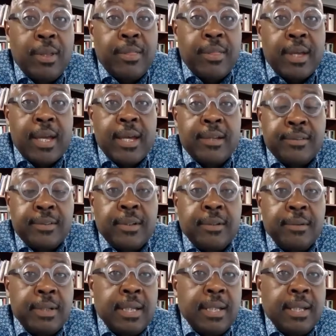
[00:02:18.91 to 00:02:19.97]
as
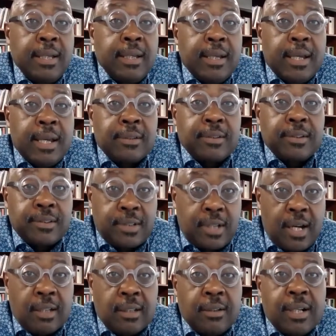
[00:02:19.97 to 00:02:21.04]
a
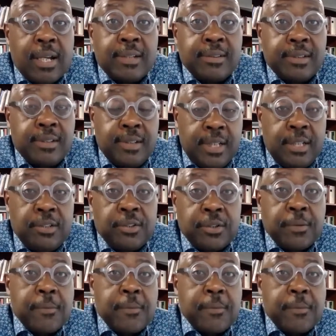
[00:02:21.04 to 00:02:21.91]
scholar, as a teacher,